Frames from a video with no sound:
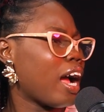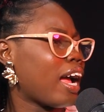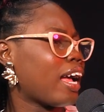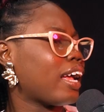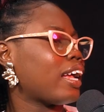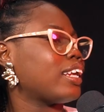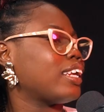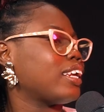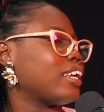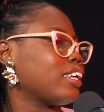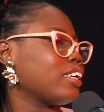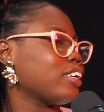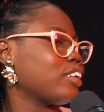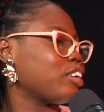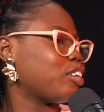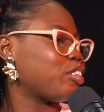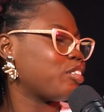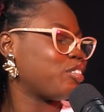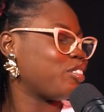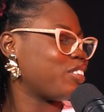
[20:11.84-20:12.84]
are they,
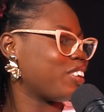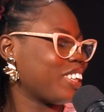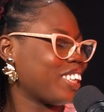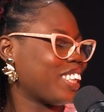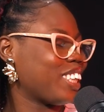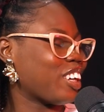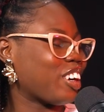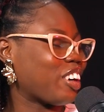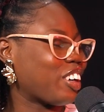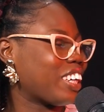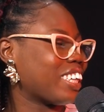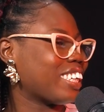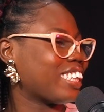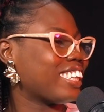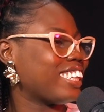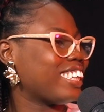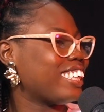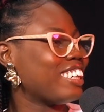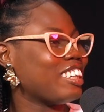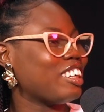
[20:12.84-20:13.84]
sorry,
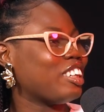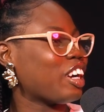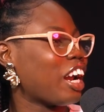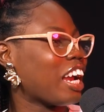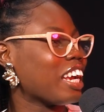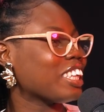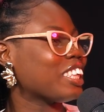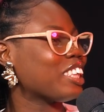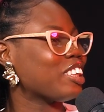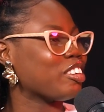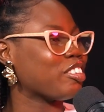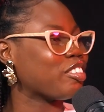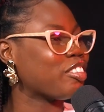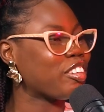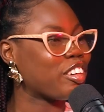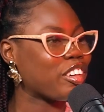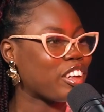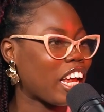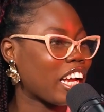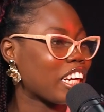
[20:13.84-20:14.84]
trying to
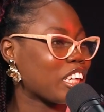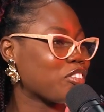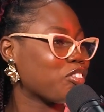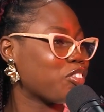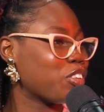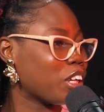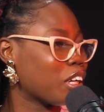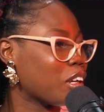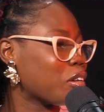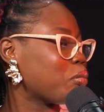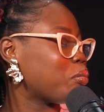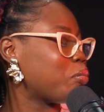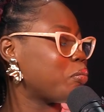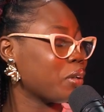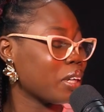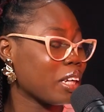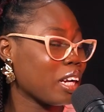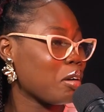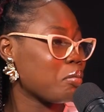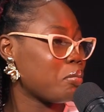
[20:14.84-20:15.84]
feel like the
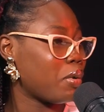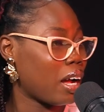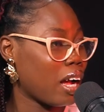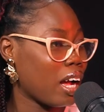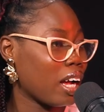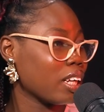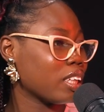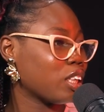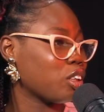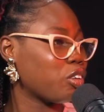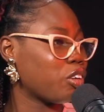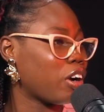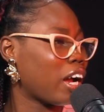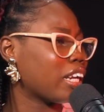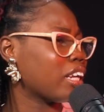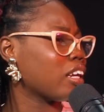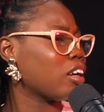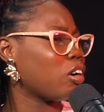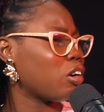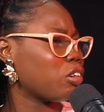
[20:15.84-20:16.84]
bigger banks, or are
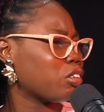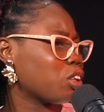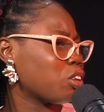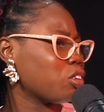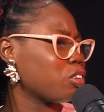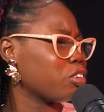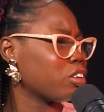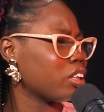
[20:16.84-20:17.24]
they also